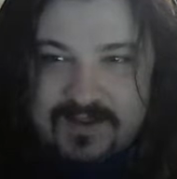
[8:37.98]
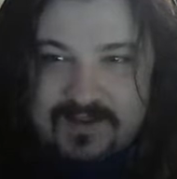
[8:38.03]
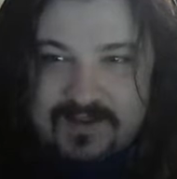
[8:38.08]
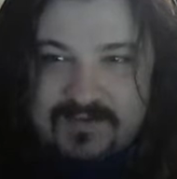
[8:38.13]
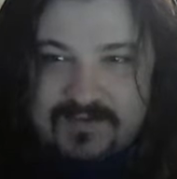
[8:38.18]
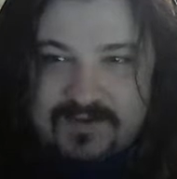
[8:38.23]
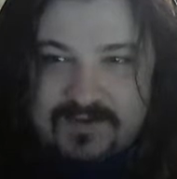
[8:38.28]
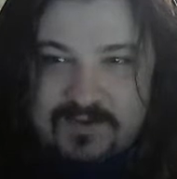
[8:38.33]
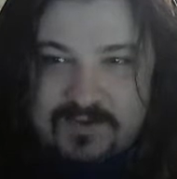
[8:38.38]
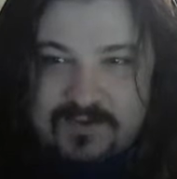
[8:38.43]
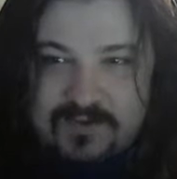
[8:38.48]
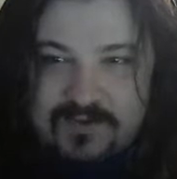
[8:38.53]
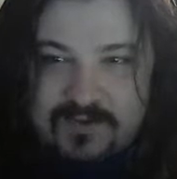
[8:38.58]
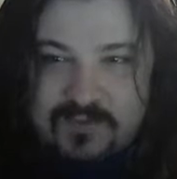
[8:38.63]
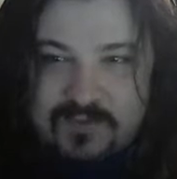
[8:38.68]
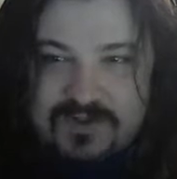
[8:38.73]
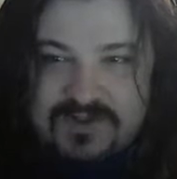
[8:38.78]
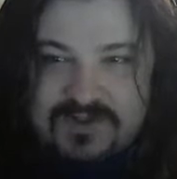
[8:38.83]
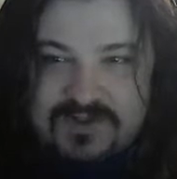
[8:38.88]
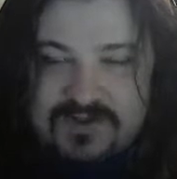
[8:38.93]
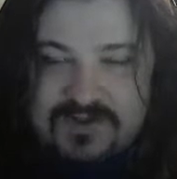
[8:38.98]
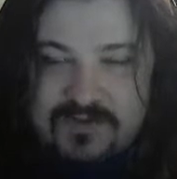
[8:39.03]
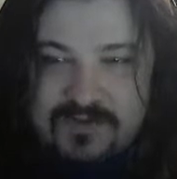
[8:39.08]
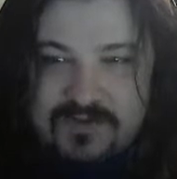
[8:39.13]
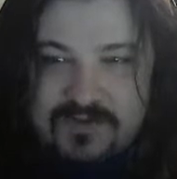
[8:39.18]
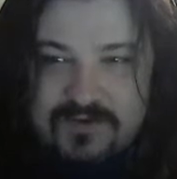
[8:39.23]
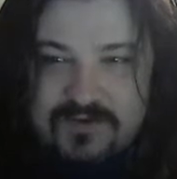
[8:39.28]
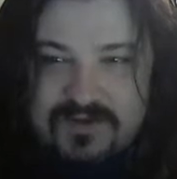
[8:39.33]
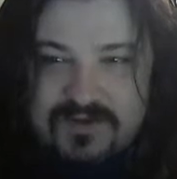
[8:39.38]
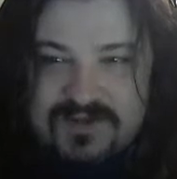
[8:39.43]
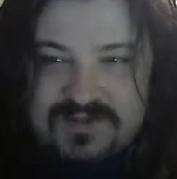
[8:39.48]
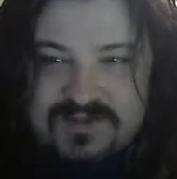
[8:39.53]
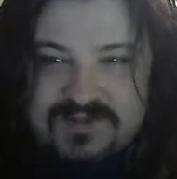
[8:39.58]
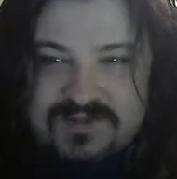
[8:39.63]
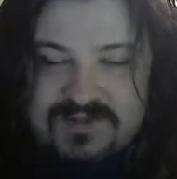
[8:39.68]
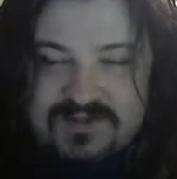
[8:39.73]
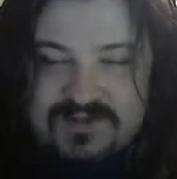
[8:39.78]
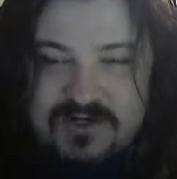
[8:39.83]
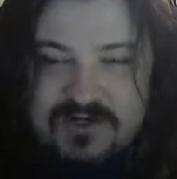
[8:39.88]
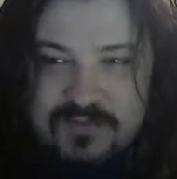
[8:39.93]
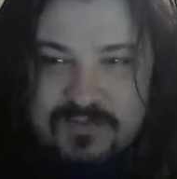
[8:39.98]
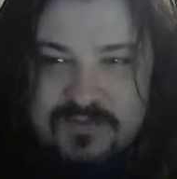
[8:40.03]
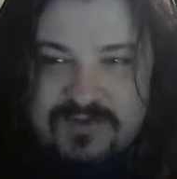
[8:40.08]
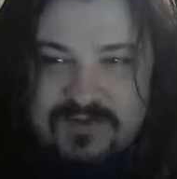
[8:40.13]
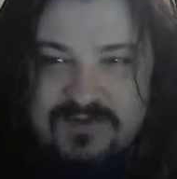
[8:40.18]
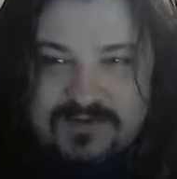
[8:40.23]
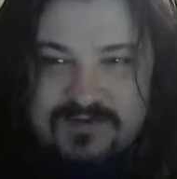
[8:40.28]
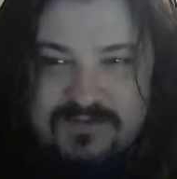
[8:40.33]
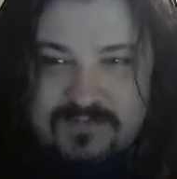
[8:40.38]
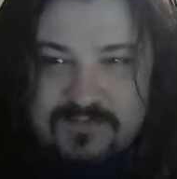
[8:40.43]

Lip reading: The order in which the order is determined.